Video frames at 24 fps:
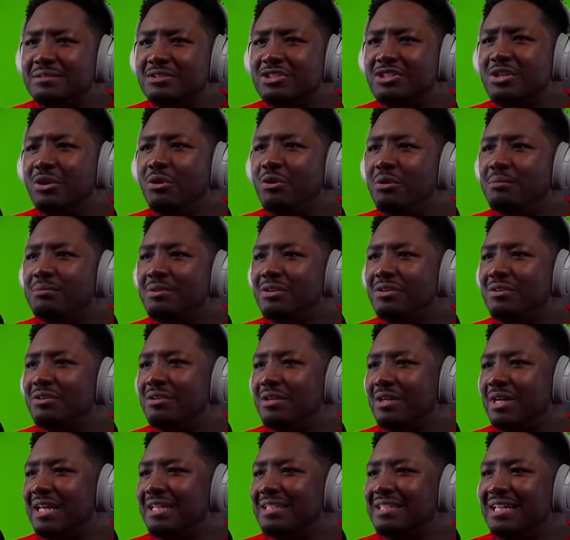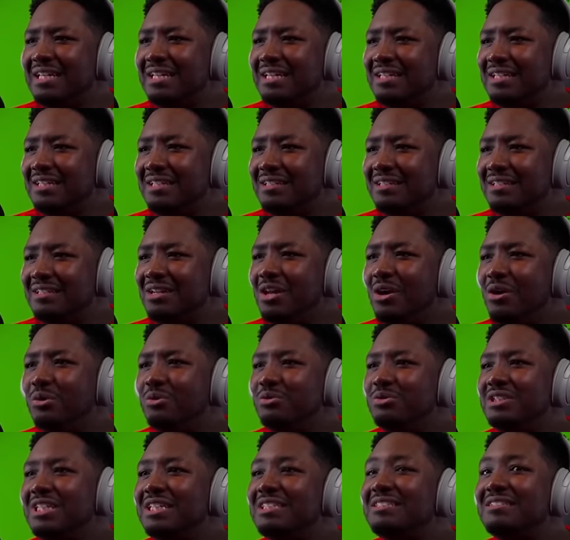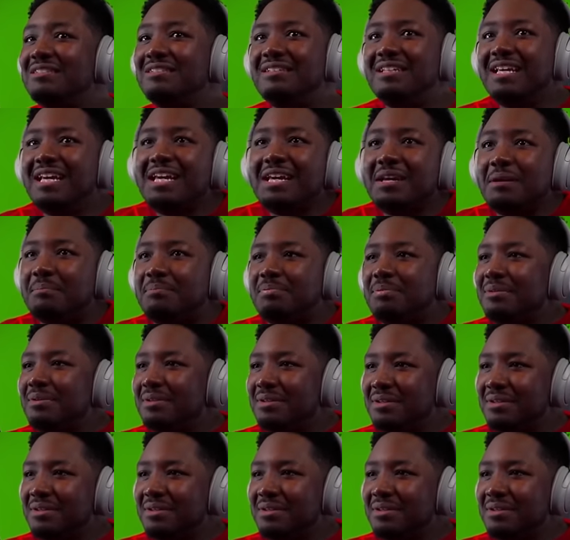show him your identity? No, just dip.